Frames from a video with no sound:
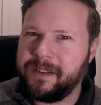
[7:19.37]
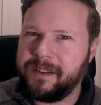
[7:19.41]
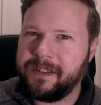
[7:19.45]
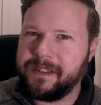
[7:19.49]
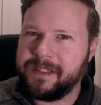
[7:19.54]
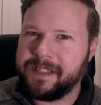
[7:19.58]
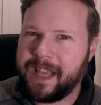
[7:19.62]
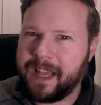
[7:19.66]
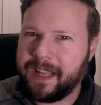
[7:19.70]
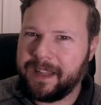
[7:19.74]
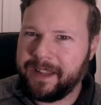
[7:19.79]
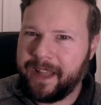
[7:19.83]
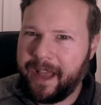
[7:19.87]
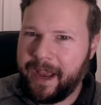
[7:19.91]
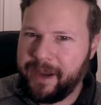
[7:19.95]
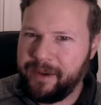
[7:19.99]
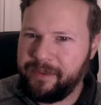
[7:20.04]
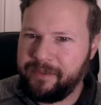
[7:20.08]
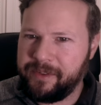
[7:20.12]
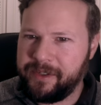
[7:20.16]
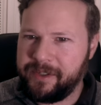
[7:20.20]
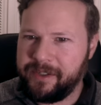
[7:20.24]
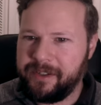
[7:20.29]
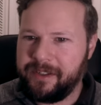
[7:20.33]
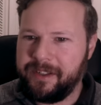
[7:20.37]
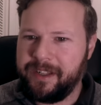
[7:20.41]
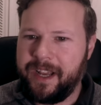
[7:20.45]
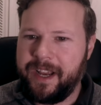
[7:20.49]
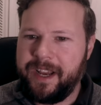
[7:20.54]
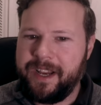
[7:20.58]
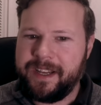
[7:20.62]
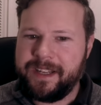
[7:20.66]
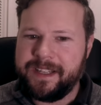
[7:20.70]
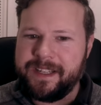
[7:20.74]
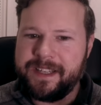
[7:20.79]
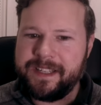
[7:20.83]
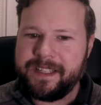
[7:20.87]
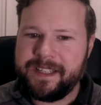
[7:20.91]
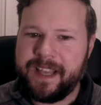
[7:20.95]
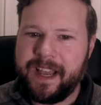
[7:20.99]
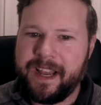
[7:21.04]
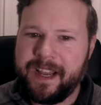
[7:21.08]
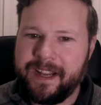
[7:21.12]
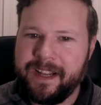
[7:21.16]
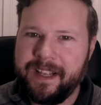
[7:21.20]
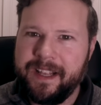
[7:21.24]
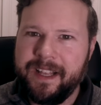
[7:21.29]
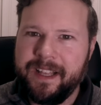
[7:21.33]
is that life you know like is
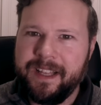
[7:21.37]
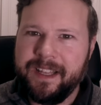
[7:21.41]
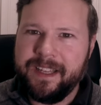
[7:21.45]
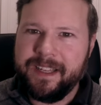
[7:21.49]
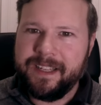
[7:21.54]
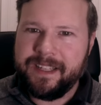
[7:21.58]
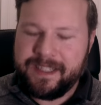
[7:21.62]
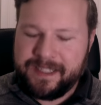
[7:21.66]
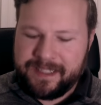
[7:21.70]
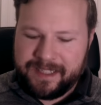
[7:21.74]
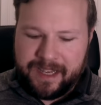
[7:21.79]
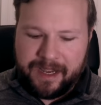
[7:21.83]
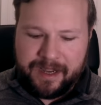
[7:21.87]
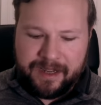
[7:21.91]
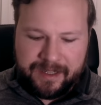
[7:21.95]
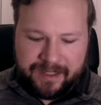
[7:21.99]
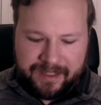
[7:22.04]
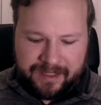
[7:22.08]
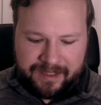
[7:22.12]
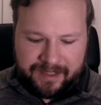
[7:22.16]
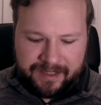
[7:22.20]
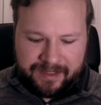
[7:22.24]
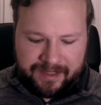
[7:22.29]
that is that